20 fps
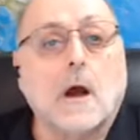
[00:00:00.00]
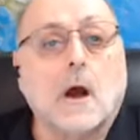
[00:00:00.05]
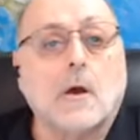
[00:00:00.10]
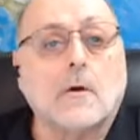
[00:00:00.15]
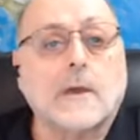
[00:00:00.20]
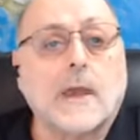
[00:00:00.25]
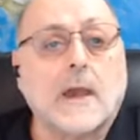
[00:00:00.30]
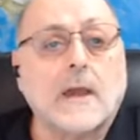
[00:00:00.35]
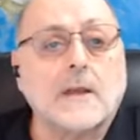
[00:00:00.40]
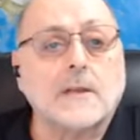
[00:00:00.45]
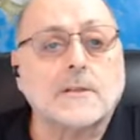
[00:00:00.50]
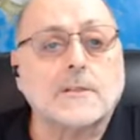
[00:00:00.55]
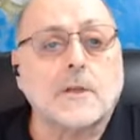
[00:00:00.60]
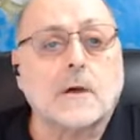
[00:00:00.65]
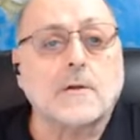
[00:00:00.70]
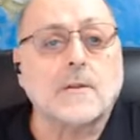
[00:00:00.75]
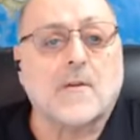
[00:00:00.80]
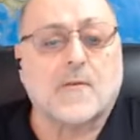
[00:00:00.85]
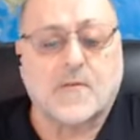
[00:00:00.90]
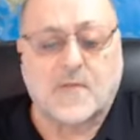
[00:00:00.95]
Okay,
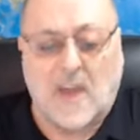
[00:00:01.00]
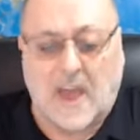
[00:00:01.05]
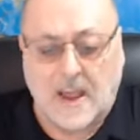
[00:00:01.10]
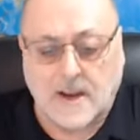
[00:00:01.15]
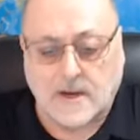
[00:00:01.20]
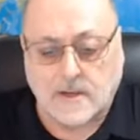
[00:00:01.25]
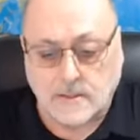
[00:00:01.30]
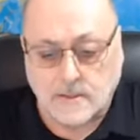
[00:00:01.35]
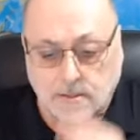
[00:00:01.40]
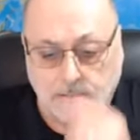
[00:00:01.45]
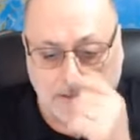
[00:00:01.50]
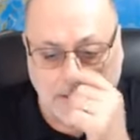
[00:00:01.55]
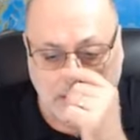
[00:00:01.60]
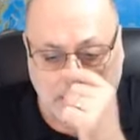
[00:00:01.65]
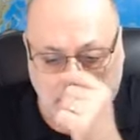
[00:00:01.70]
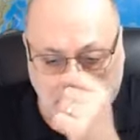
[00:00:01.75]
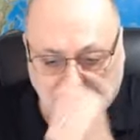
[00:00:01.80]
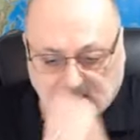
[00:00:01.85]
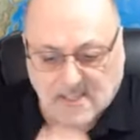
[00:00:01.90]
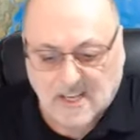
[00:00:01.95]
so the fact is this